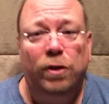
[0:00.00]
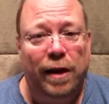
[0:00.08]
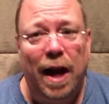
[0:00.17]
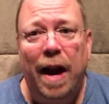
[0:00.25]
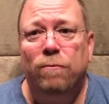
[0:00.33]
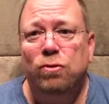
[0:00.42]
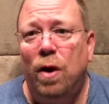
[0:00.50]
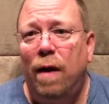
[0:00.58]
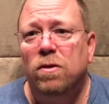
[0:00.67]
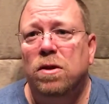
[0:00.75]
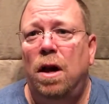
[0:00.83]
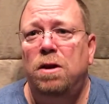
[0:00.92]
So they got to have a
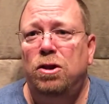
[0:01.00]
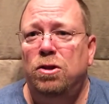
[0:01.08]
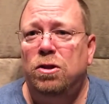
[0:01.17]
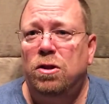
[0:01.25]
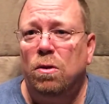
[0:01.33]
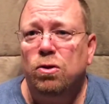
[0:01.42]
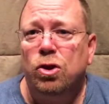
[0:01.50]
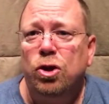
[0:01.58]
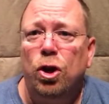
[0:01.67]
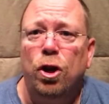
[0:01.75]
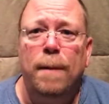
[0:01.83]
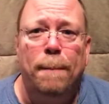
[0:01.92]
driver's license, a social
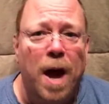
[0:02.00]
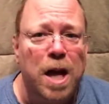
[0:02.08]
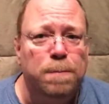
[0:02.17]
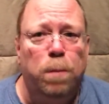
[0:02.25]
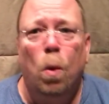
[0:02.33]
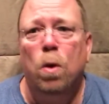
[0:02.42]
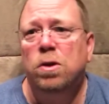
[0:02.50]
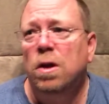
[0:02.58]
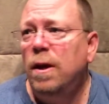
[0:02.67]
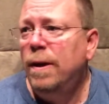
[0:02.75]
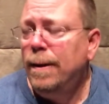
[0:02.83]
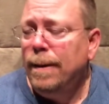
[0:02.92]
security, passports,
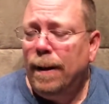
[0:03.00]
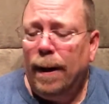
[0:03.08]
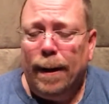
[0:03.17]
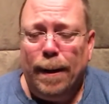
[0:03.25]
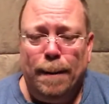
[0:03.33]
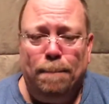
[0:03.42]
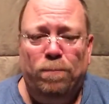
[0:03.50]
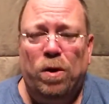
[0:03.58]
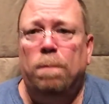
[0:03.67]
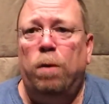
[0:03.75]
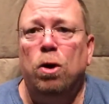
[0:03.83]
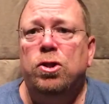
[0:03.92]

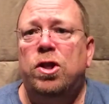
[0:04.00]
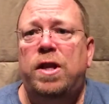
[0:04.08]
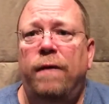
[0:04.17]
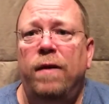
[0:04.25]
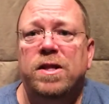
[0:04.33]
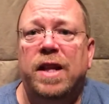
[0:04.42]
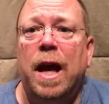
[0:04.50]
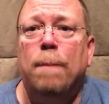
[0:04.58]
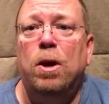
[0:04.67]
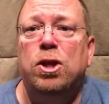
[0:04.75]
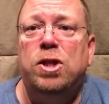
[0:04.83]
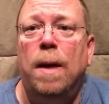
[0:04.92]
birth certificates. They got to
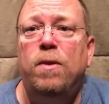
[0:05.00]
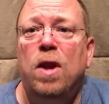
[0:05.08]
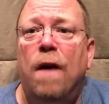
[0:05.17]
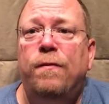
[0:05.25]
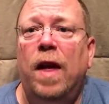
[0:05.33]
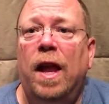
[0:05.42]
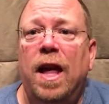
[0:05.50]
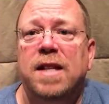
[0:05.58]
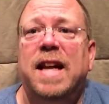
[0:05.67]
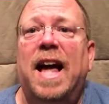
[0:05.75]
bring something off that list.